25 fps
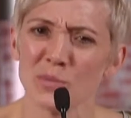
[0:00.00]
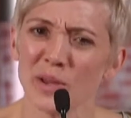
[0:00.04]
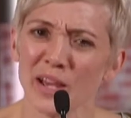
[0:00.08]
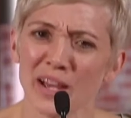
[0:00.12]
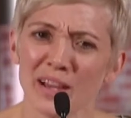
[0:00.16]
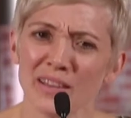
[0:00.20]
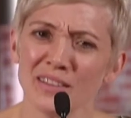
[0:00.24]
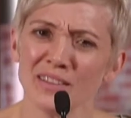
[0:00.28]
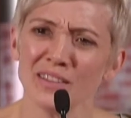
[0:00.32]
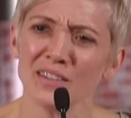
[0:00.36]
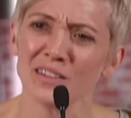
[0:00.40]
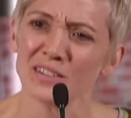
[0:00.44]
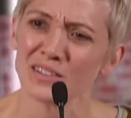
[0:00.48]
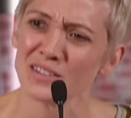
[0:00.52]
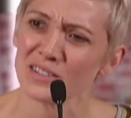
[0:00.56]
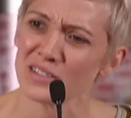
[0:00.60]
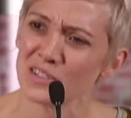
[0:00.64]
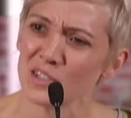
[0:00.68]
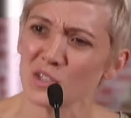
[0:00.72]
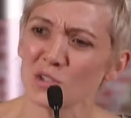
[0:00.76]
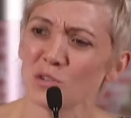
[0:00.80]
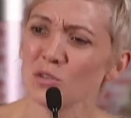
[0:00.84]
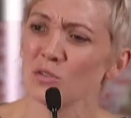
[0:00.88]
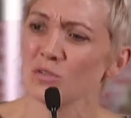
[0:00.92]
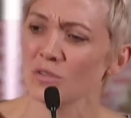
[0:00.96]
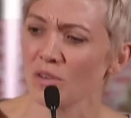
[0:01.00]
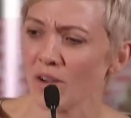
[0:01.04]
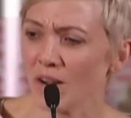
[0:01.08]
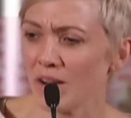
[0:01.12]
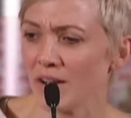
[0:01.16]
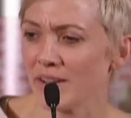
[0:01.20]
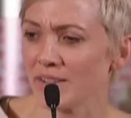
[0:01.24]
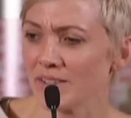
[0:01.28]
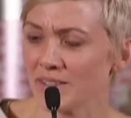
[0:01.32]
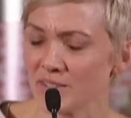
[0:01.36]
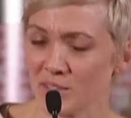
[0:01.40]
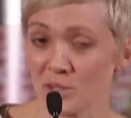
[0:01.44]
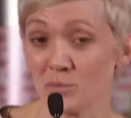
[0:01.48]
about you can still
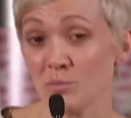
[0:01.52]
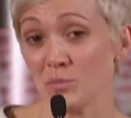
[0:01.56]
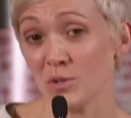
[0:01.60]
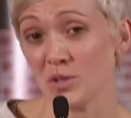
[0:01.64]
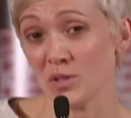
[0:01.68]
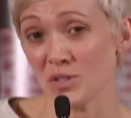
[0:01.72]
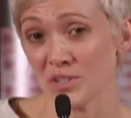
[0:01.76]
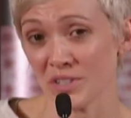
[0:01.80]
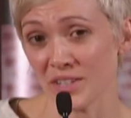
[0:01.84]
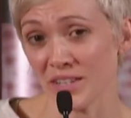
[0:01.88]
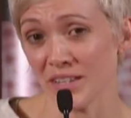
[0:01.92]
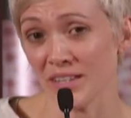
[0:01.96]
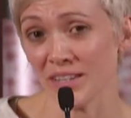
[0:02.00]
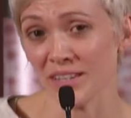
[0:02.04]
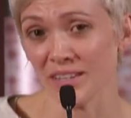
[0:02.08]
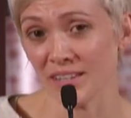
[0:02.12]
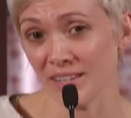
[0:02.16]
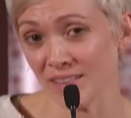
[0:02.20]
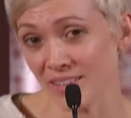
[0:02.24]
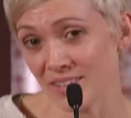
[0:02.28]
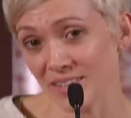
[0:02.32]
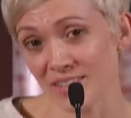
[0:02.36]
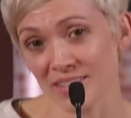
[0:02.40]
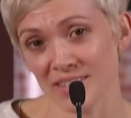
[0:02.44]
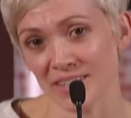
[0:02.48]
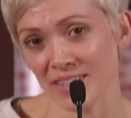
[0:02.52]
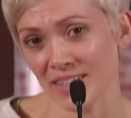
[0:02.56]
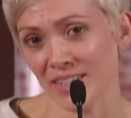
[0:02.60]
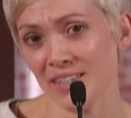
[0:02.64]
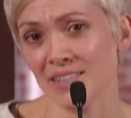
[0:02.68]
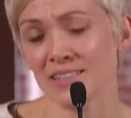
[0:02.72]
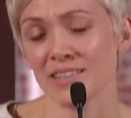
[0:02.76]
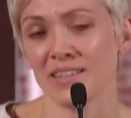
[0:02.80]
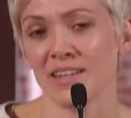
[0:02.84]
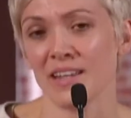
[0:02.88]
find some beauty in the disease.